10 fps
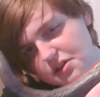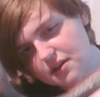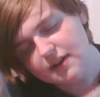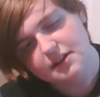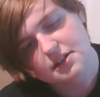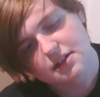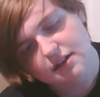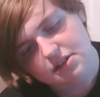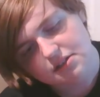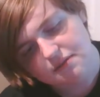see
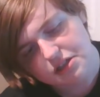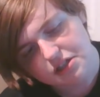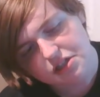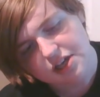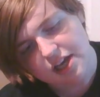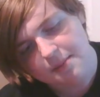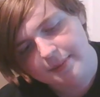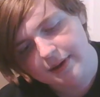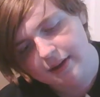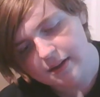there's a
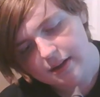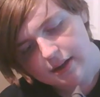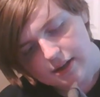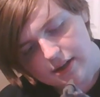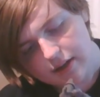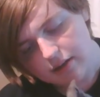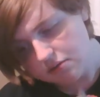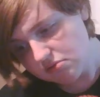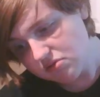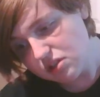seam, but
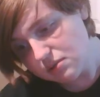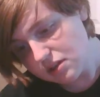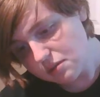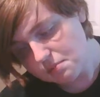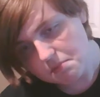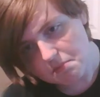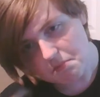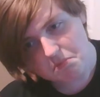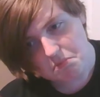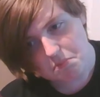you know it's
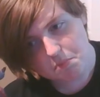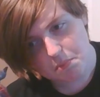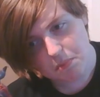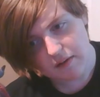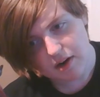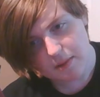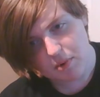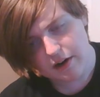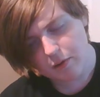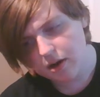covered
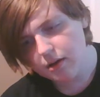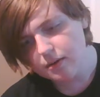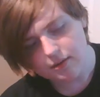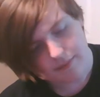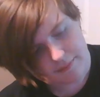up pretty well.